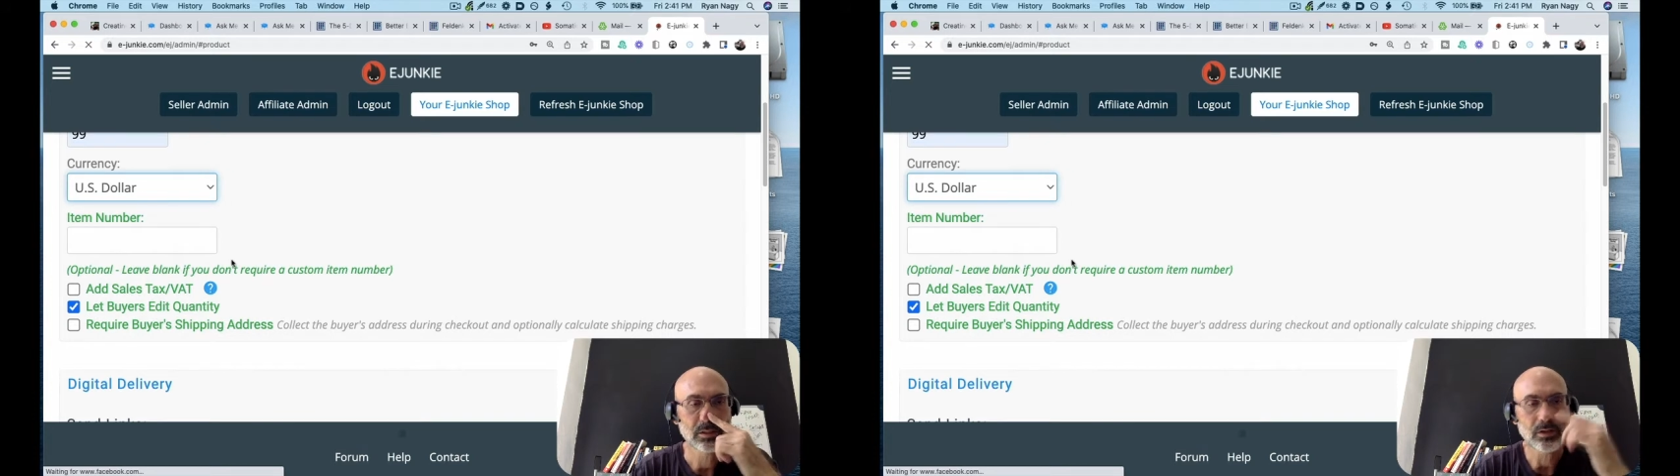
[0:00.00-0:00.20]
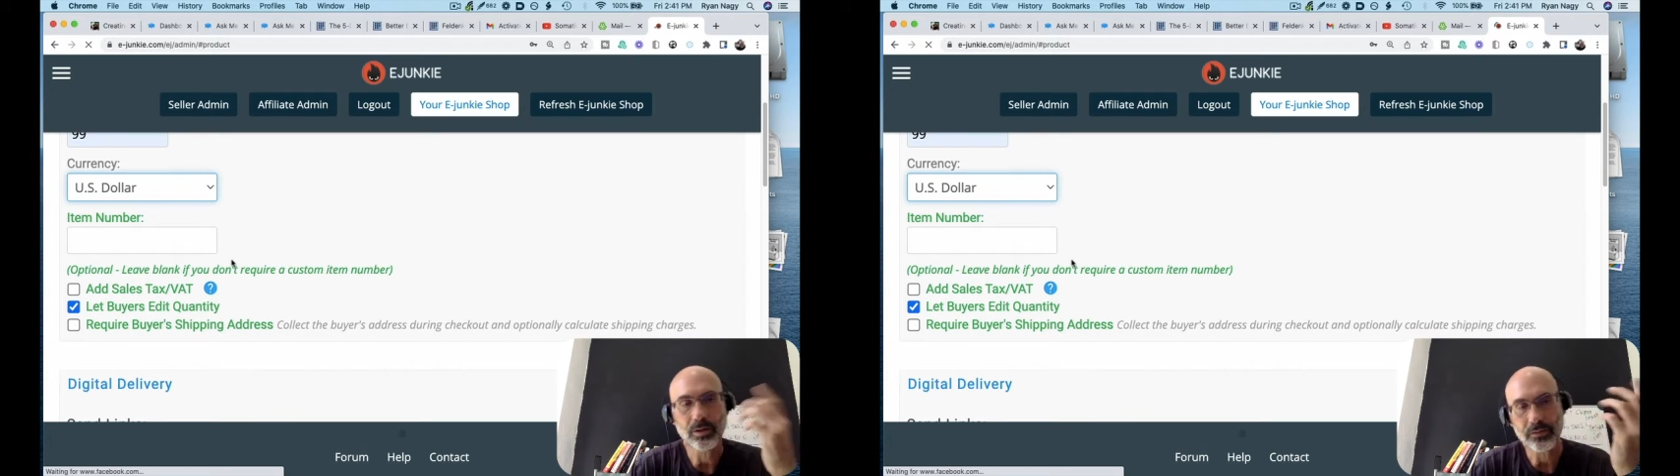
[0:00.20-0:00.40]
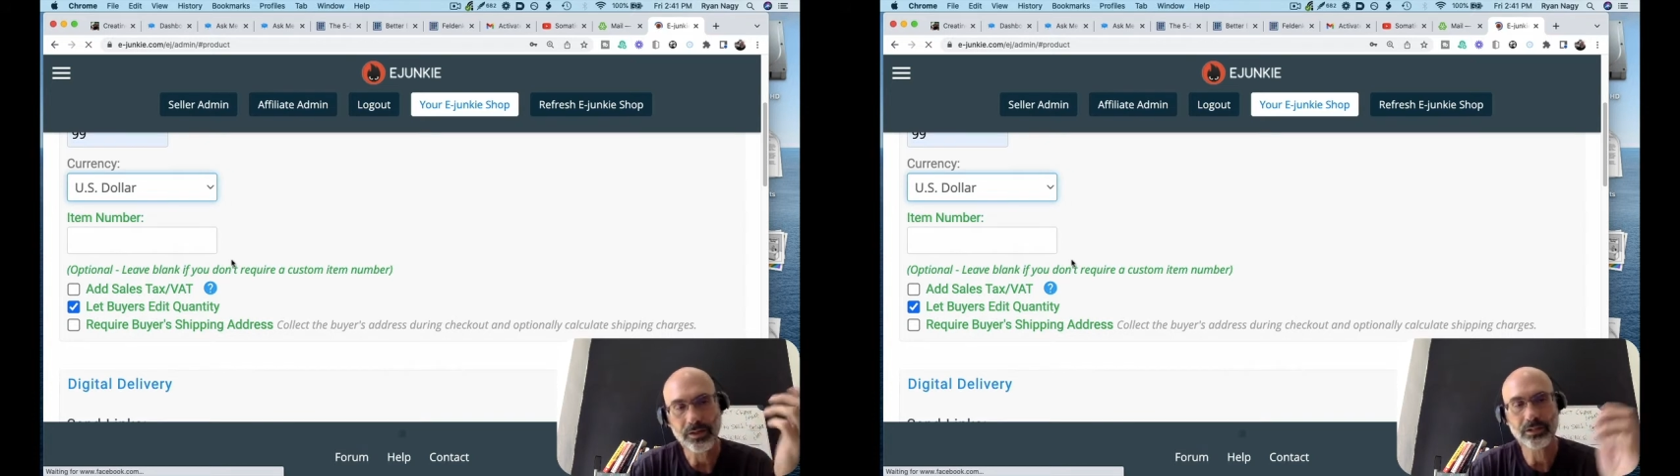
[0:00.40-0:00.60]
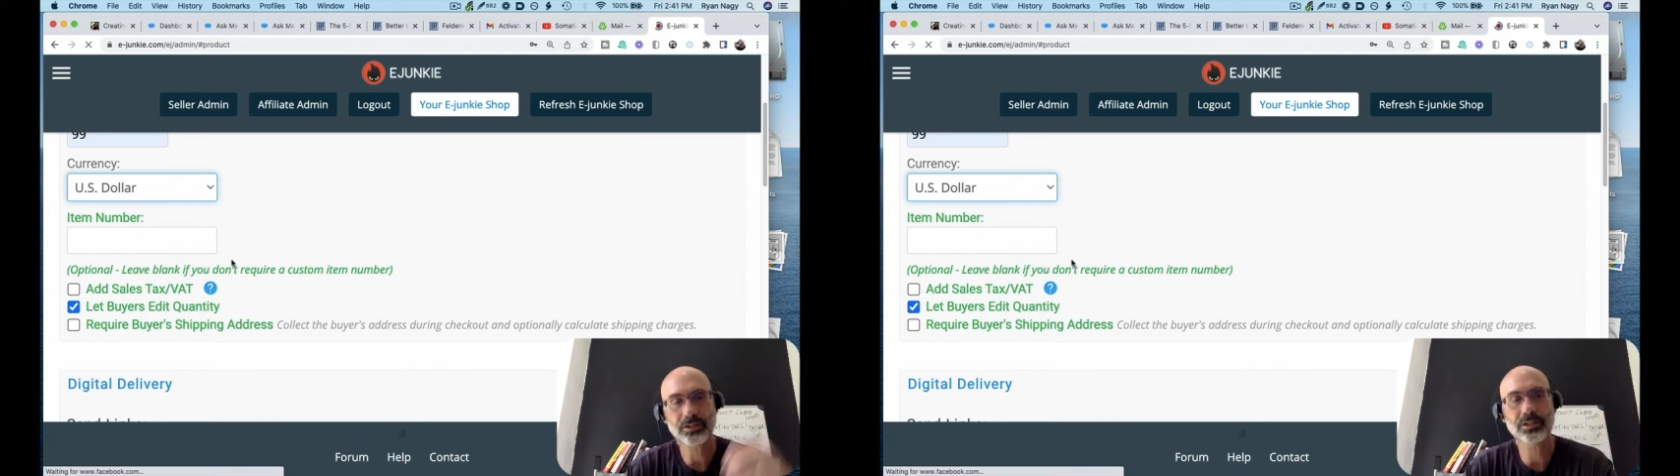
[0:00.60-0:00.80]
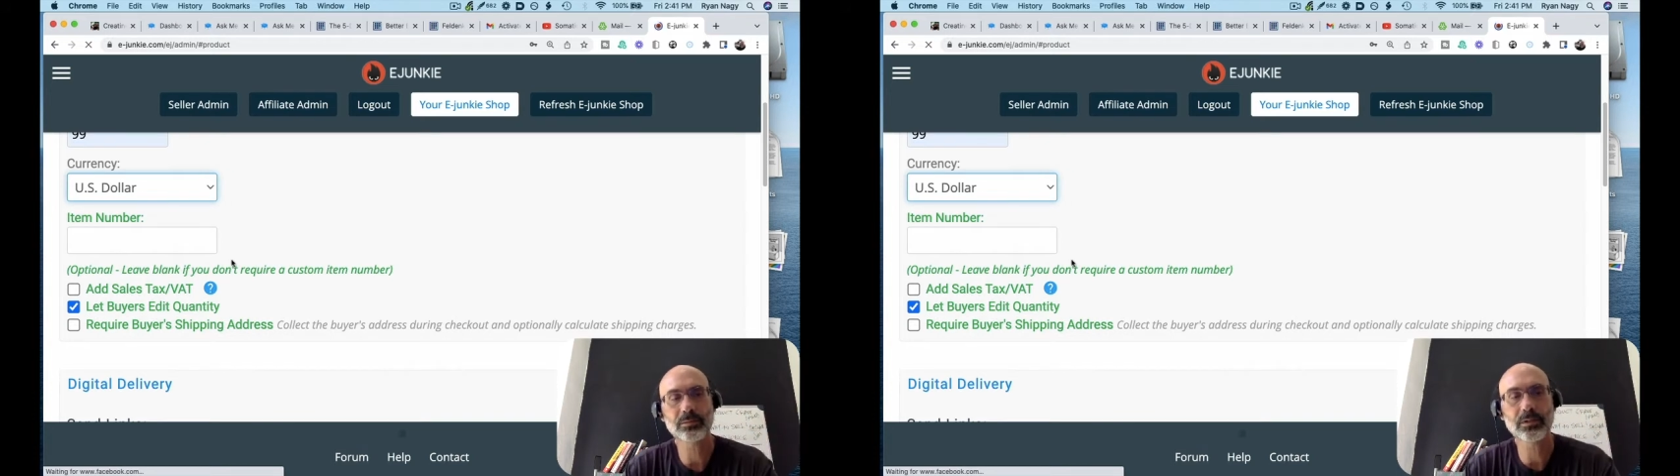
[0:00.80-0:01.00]
Although I found
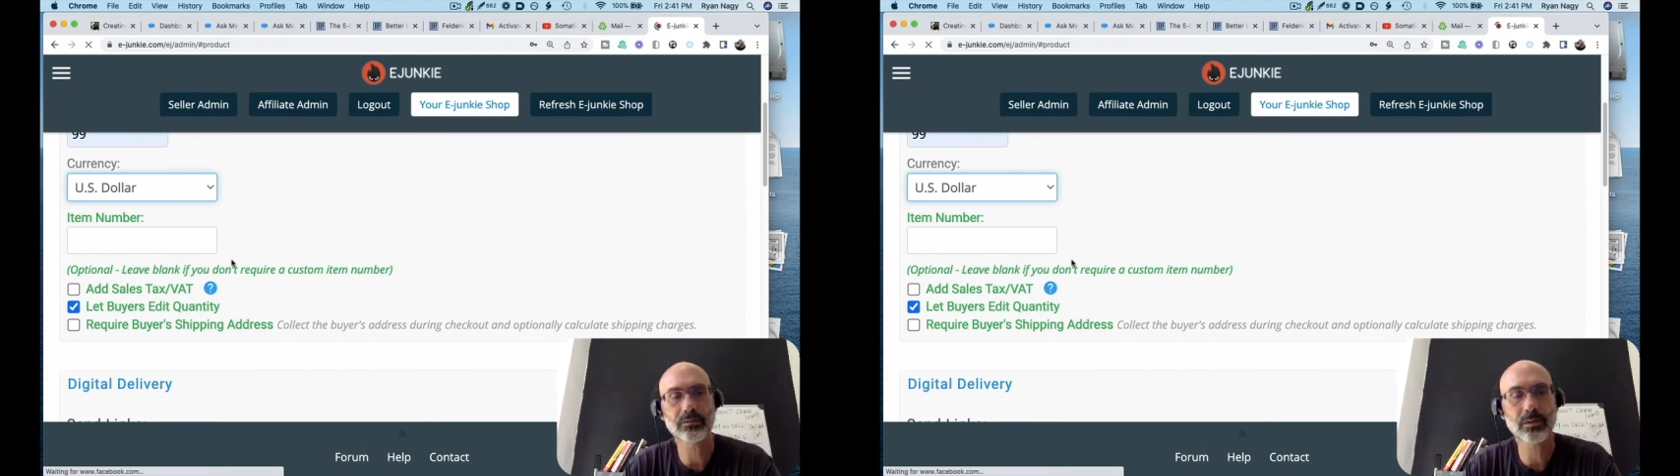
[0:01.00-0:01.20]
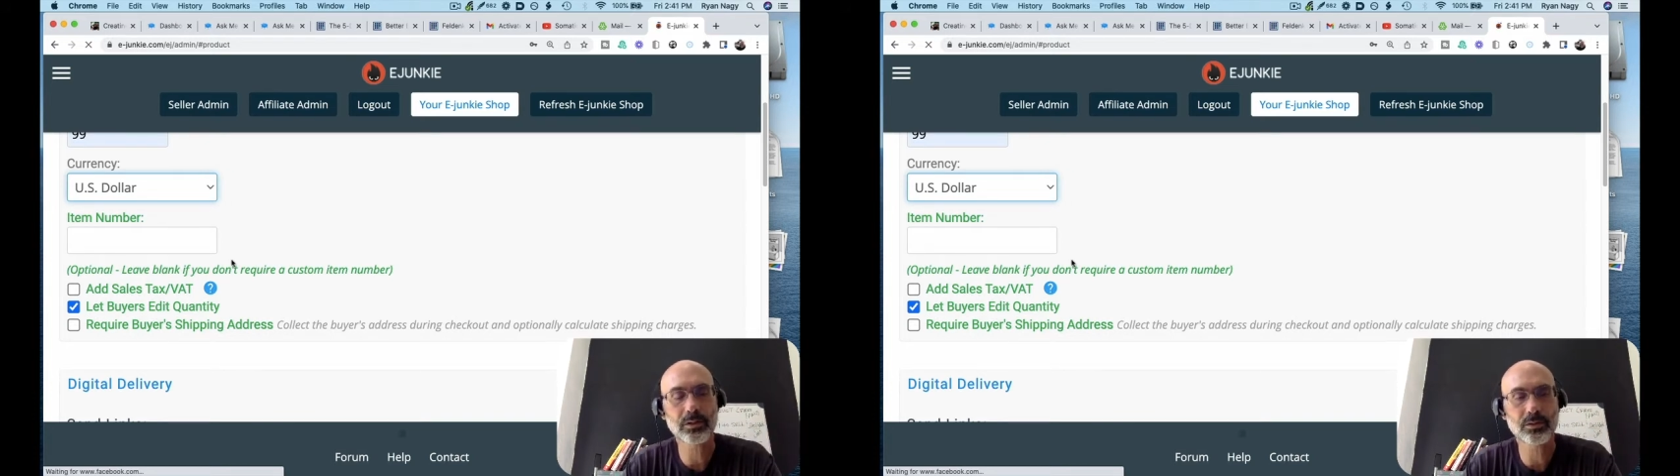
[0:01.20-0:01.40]
it can be very